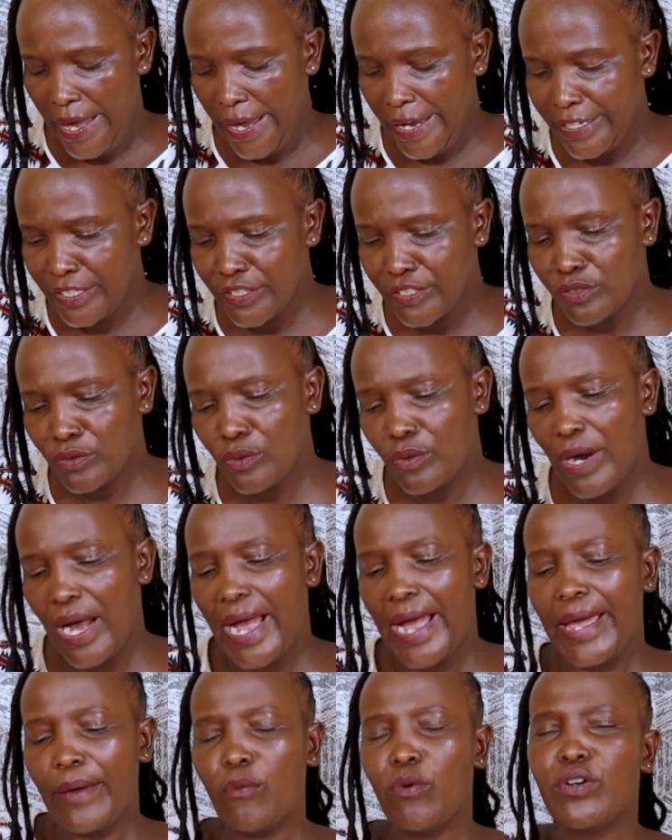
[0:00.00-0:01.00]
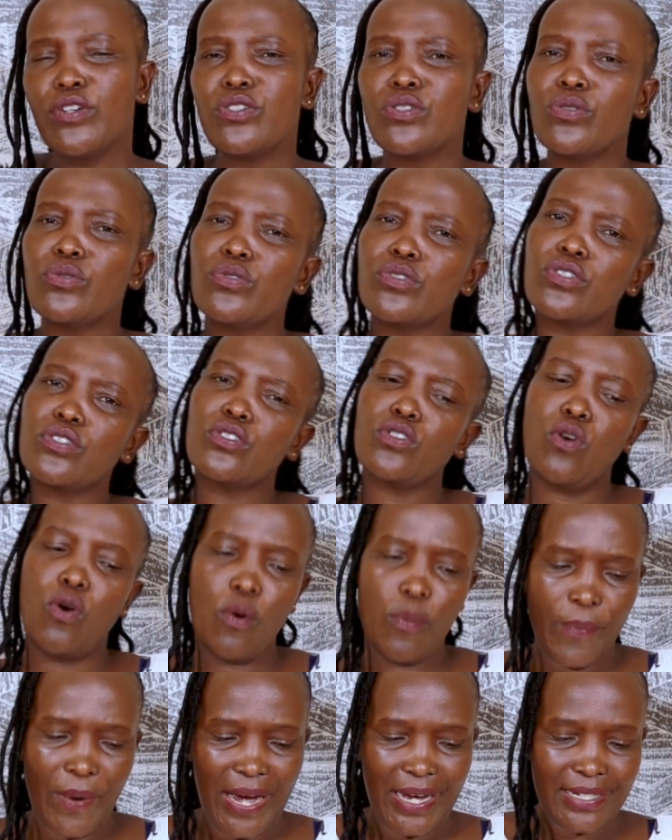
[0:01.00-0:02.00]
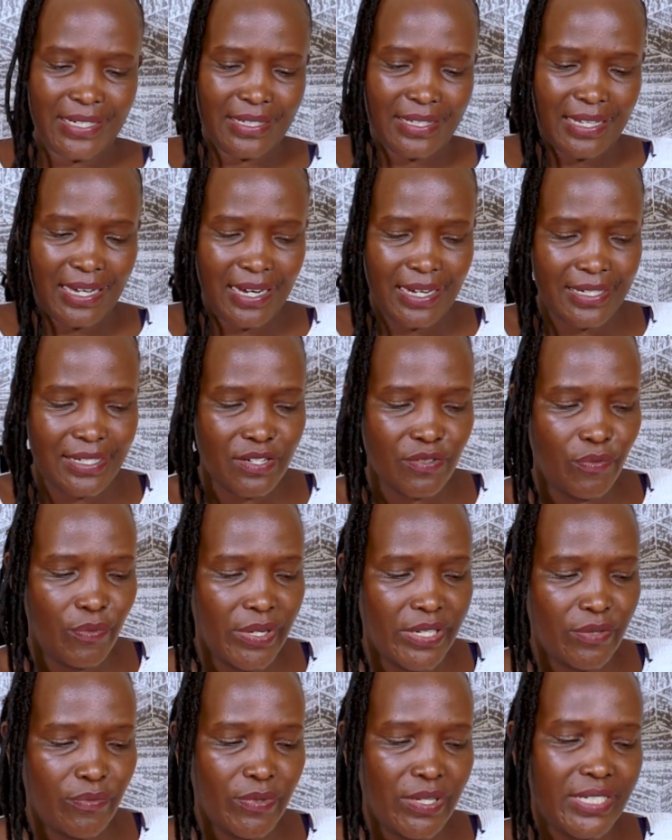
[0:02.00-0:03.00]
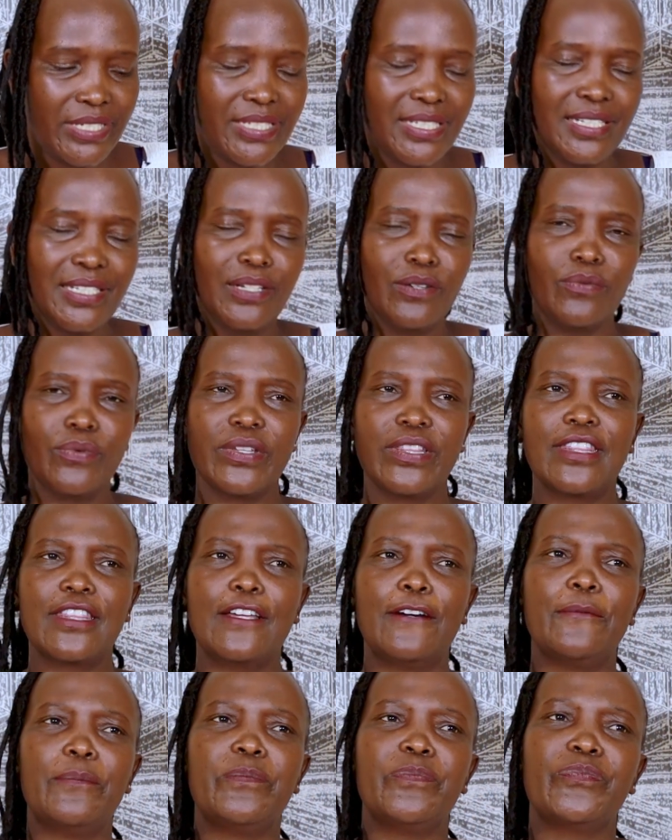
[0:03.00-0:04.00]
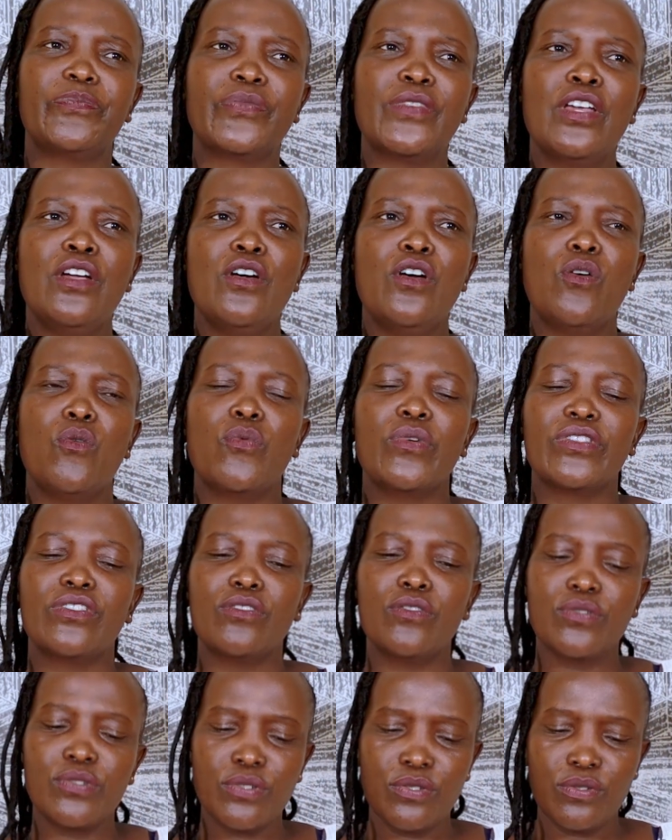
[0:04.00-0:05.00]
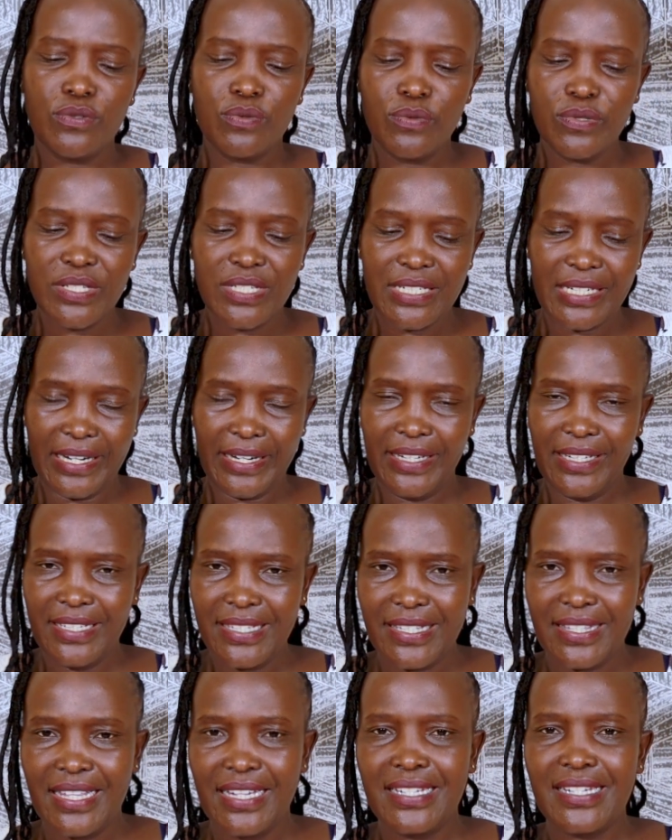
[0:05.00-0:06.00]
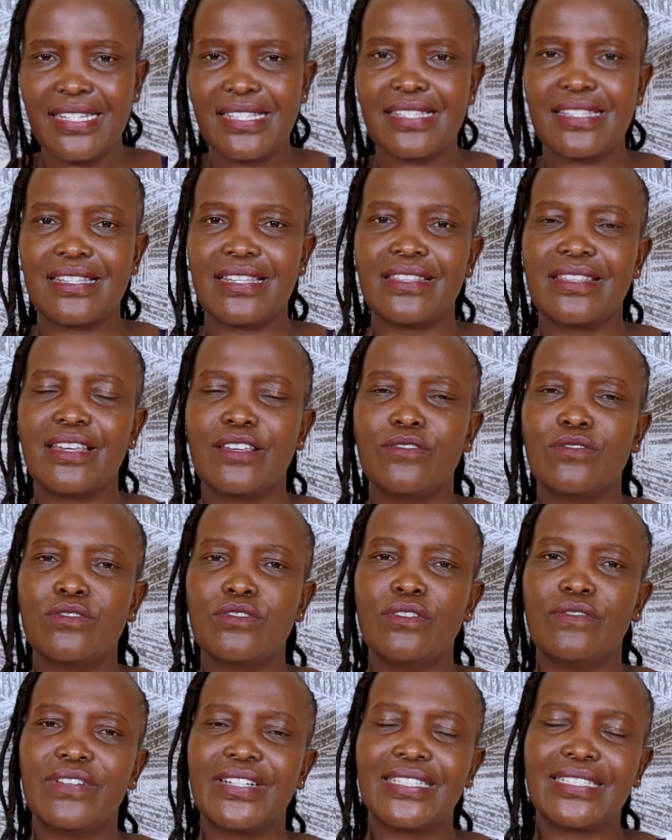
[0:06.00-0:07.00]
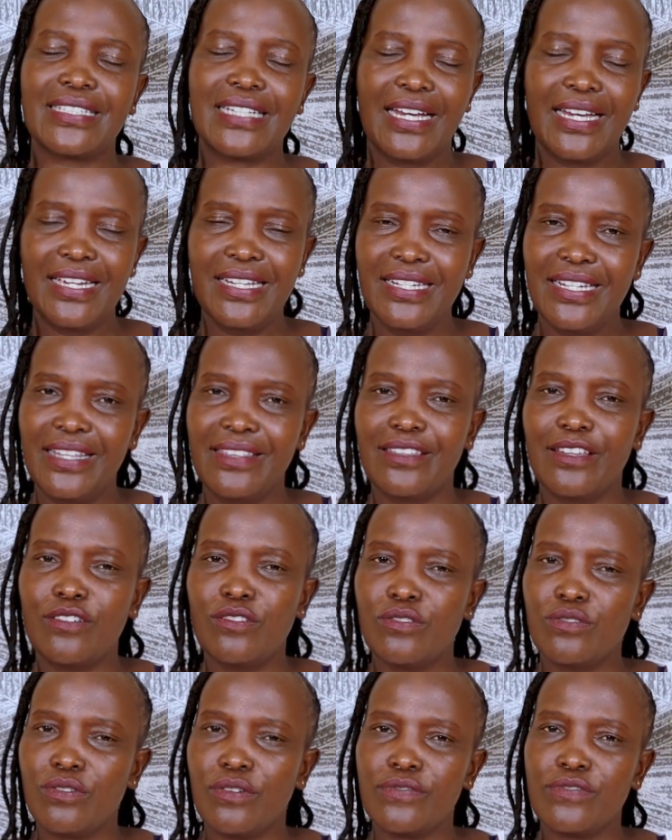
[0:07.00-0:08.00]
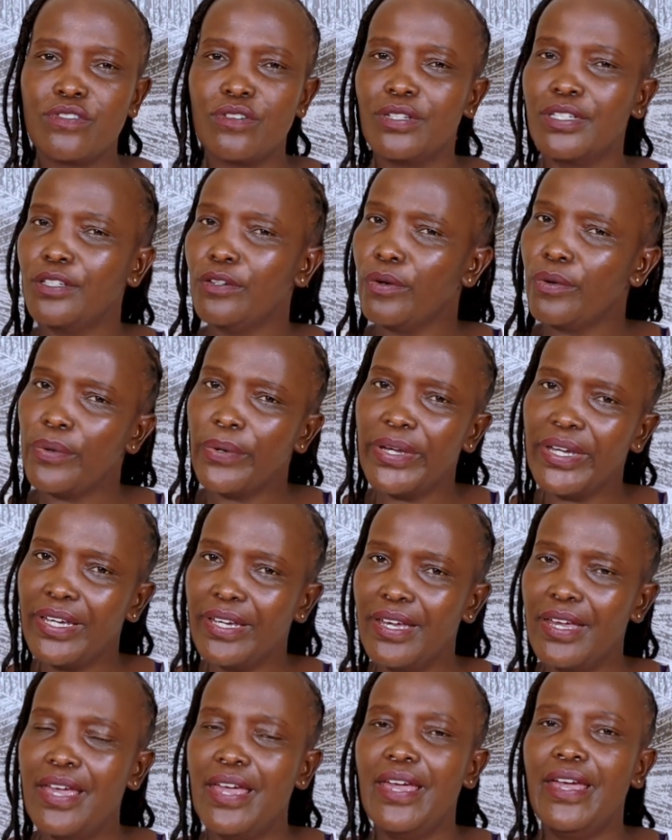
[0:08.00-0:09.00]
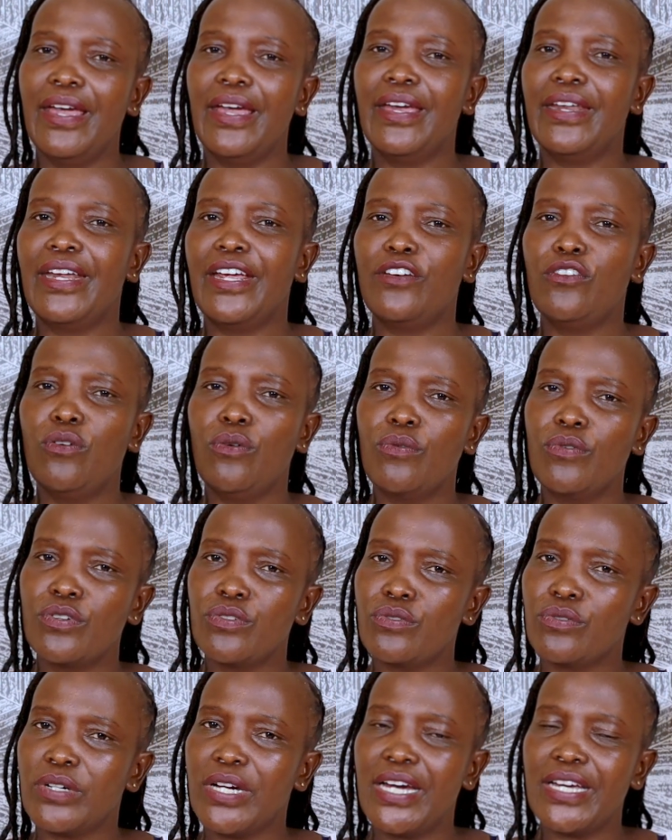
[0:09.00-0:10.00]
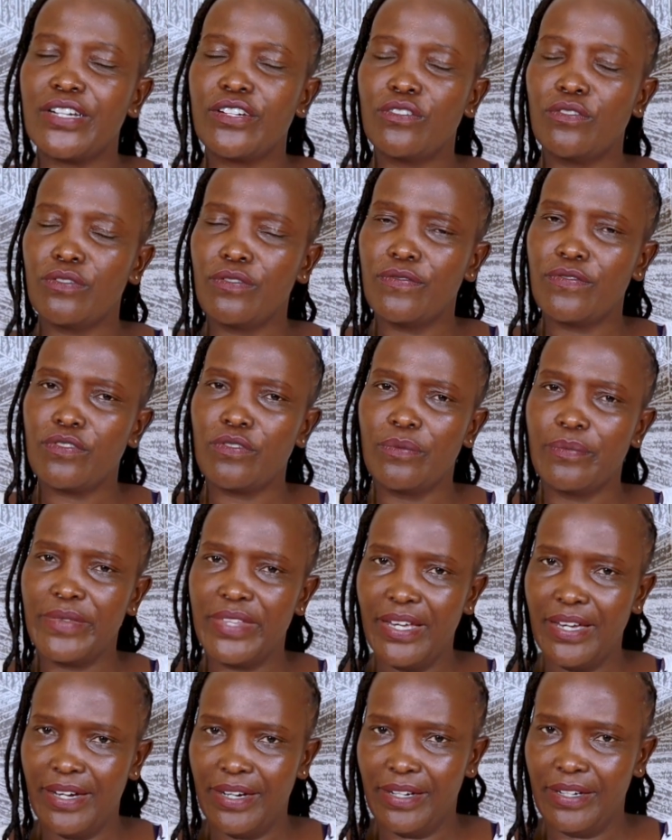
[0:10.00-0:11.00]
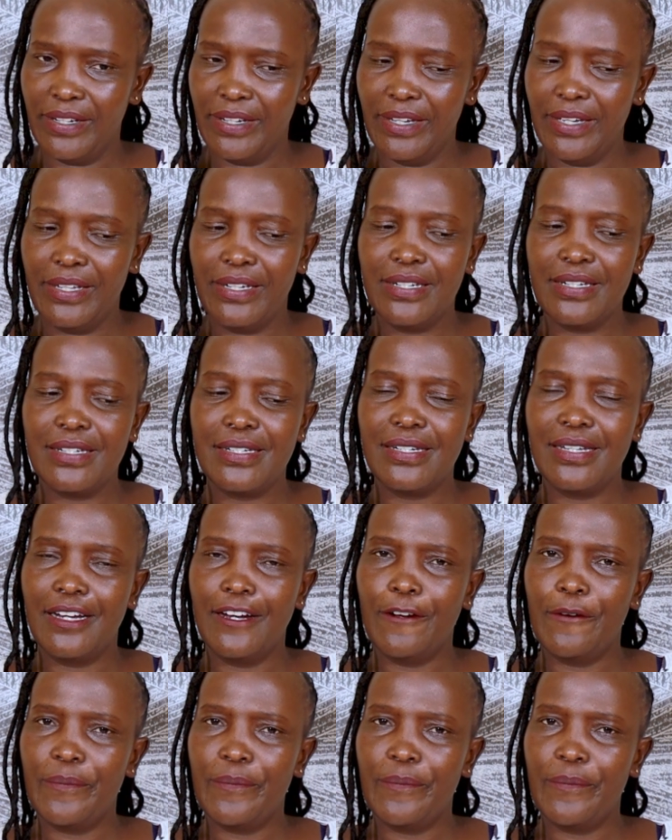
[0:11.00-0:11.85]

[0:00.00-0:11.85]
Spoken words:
And so I want to stop at that when we are dealing with those two styles, that is the use of aside and the use of soliloquy. And I don't want to carry on from there. And